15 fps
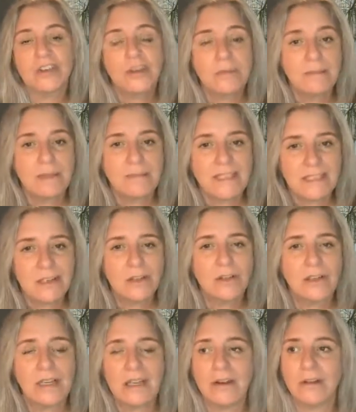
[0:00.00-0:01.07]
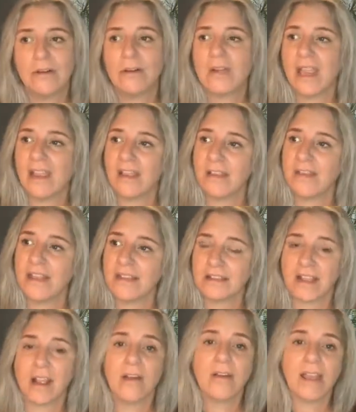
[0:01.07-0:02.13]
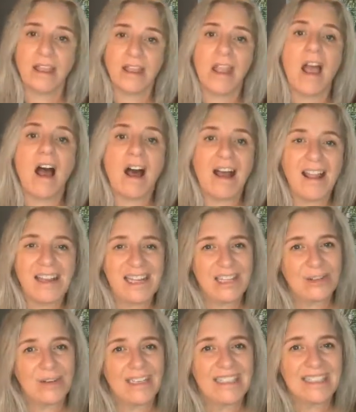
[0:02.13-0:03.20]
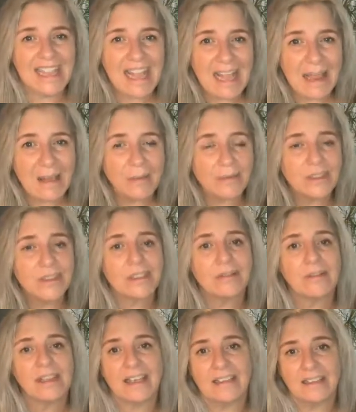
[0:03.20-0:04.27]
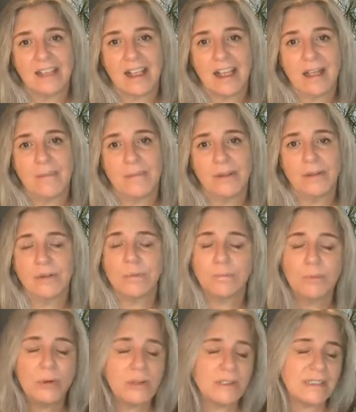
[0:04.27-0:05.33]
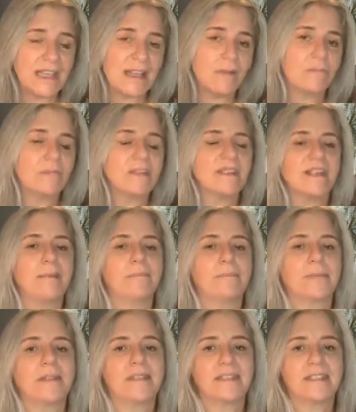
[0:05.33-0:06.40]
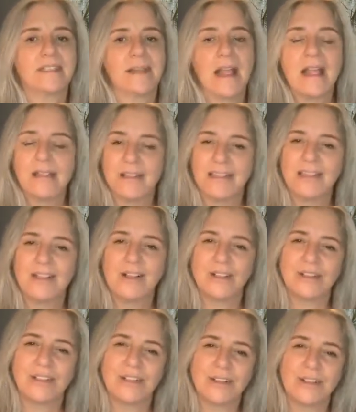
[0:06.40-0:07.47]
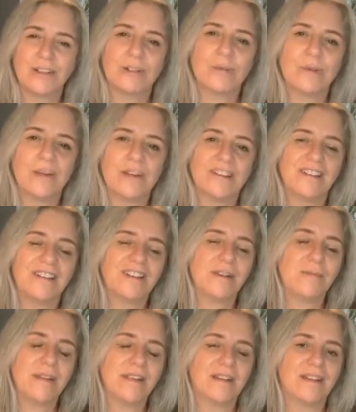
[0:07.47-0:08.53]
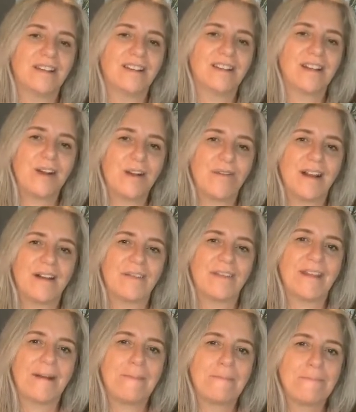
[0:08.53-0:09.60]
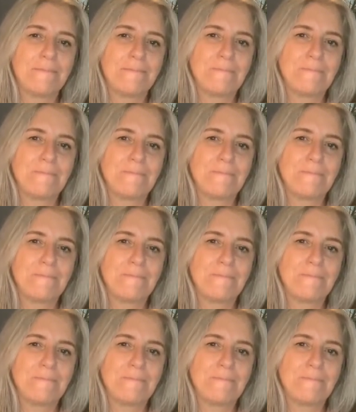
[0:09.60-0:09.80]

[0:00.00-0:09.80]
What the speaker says: And you may be to look, you know, looking at things like, okay, I need to accept things that happened, or put down resentments. There's lots and lots of work that can be done around that.